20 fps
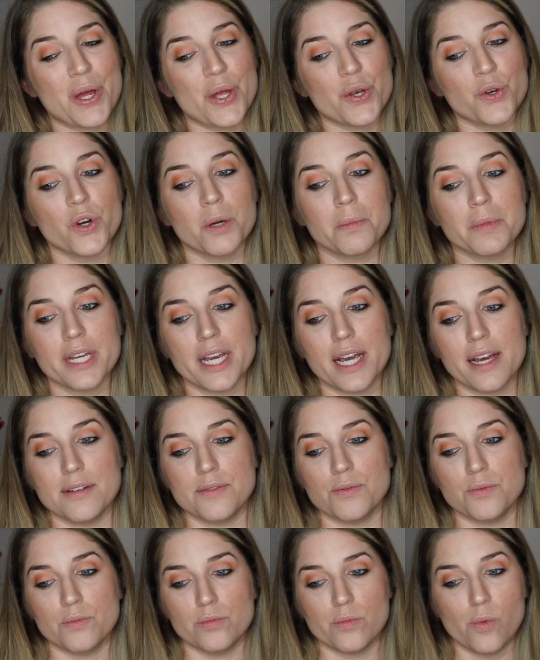normally
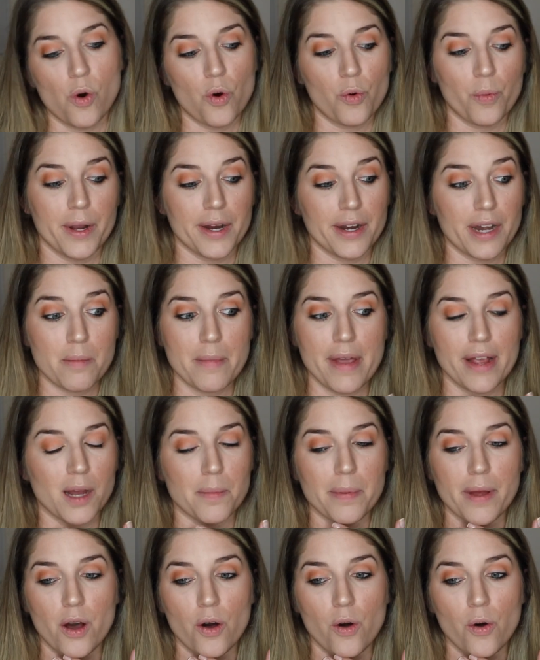I won't wear any
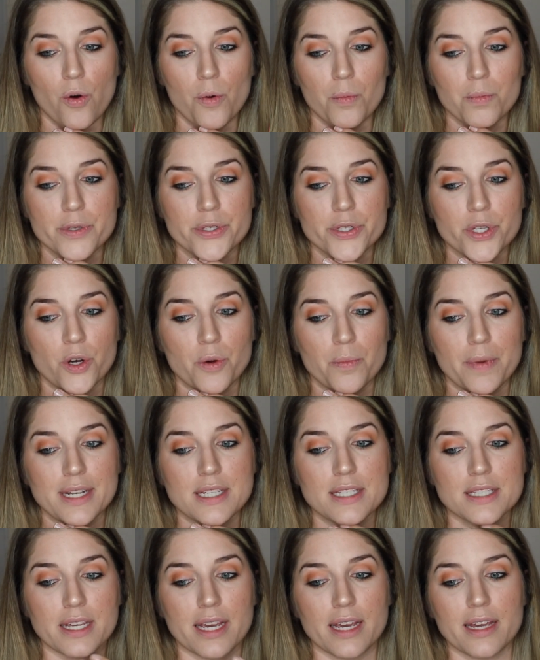makeup at home, so my
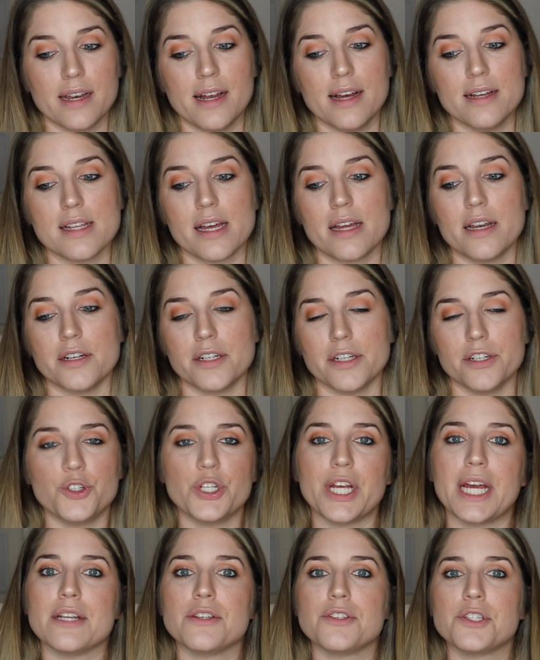skin has had a good
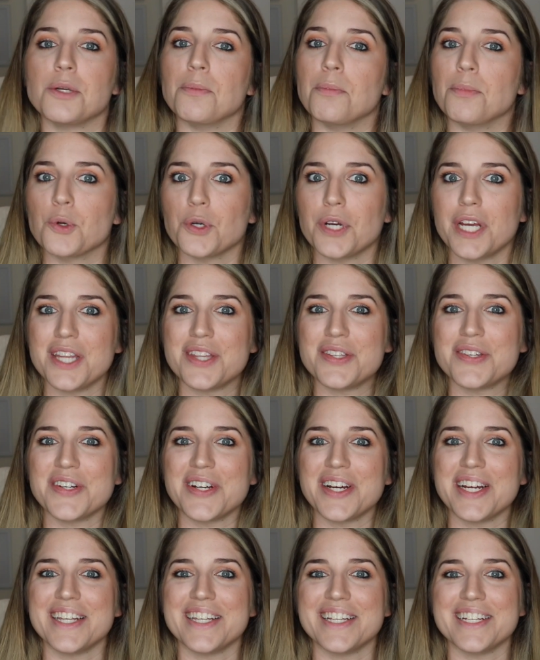chance to breathe
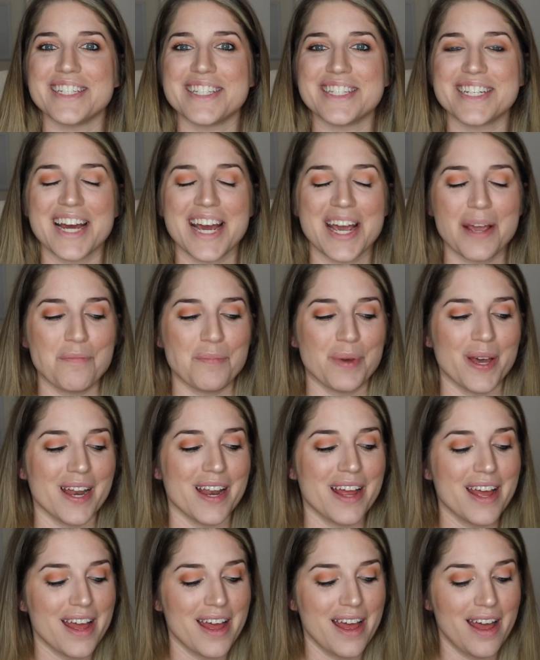during this time,
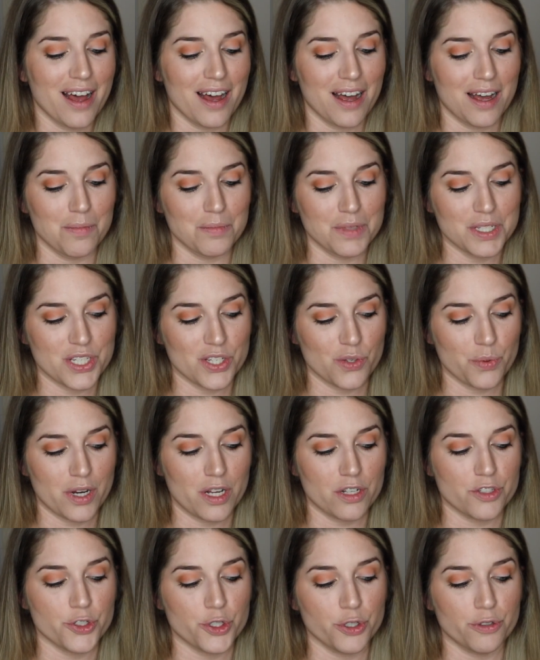but this is what
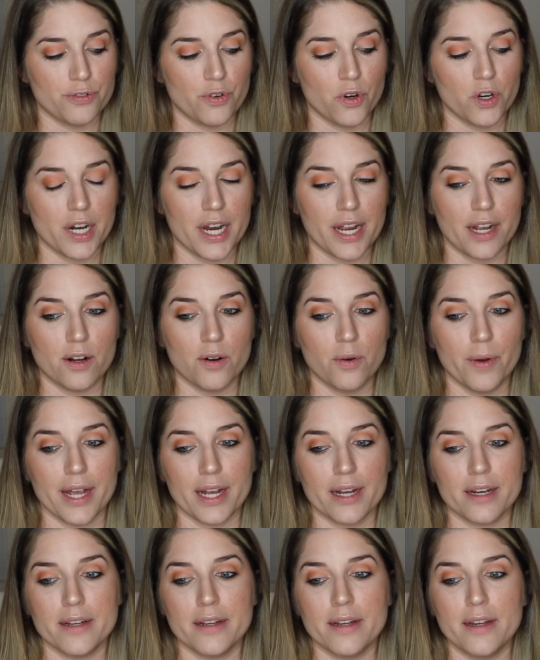I'll do for a
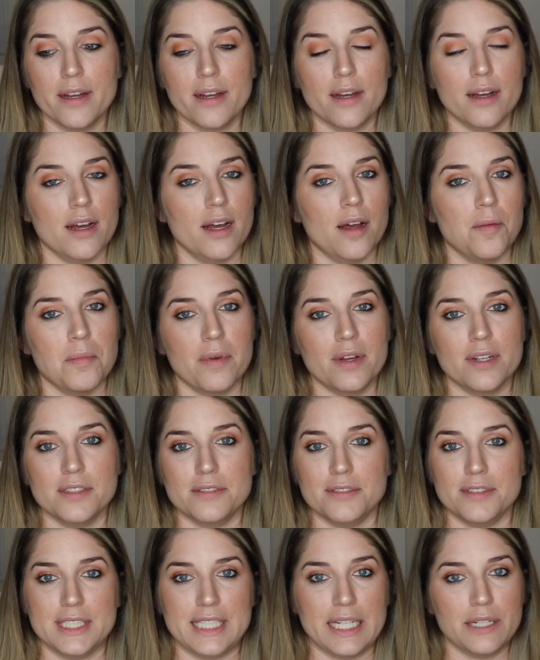quick
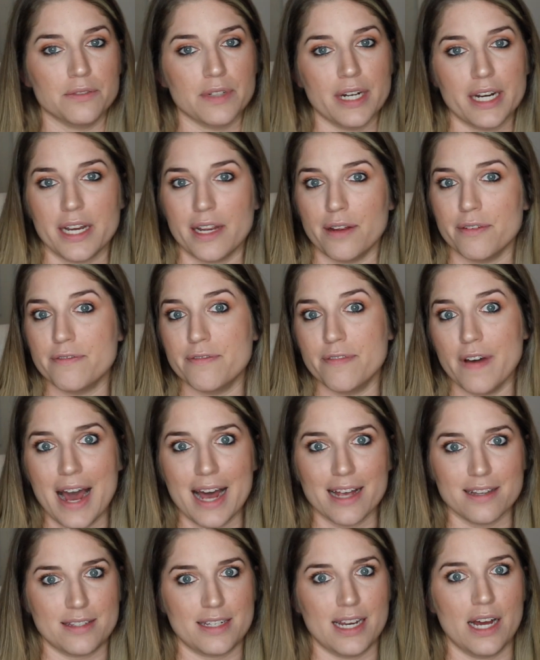get ready
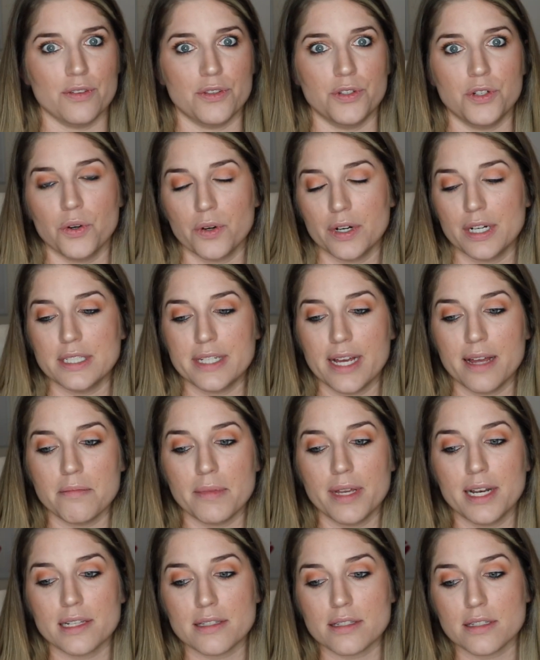fast out the door in 10
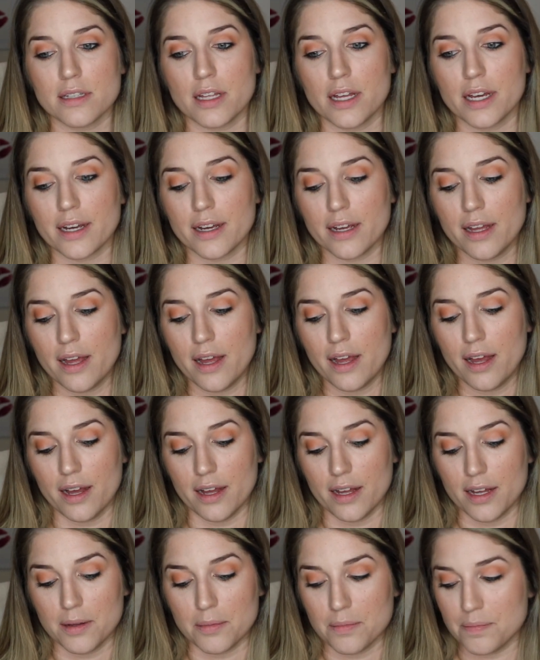minutes look.
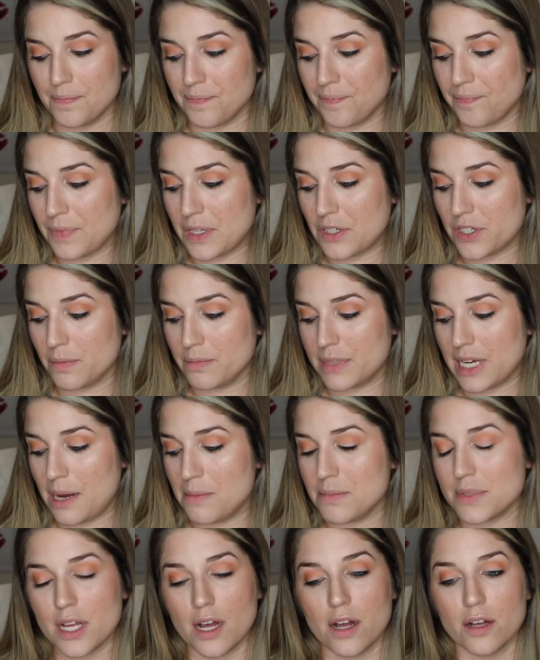
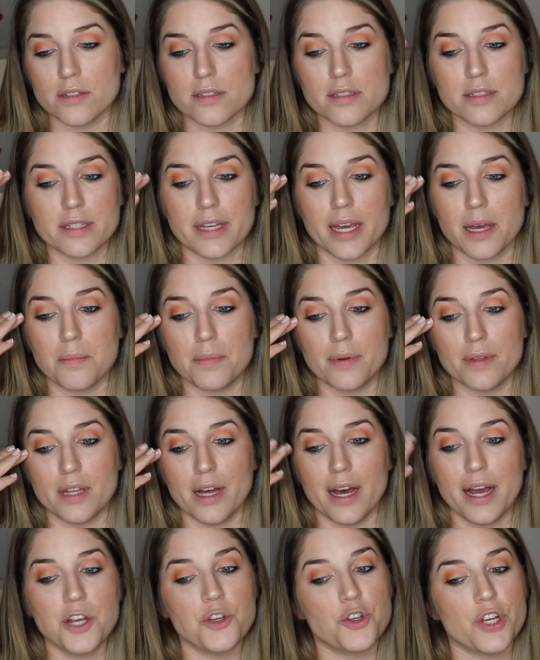Sometimes I'll skip the
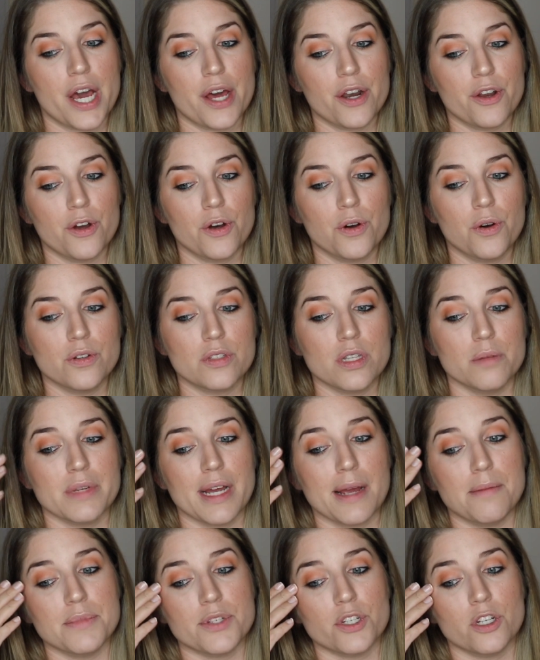eyeshadow,
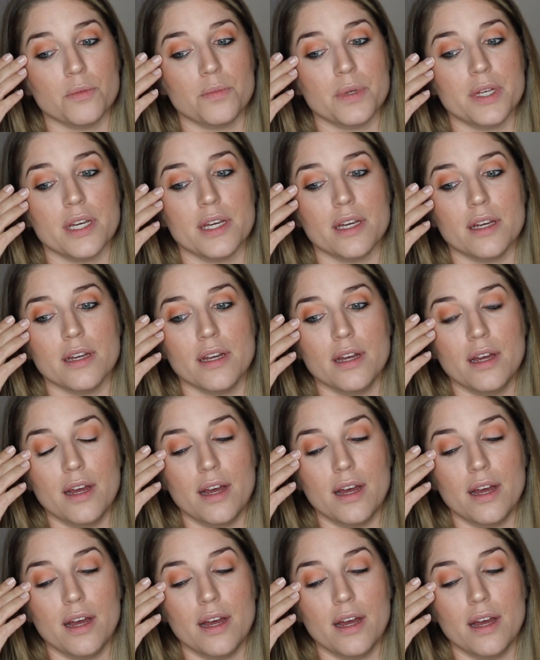sometimes it'll be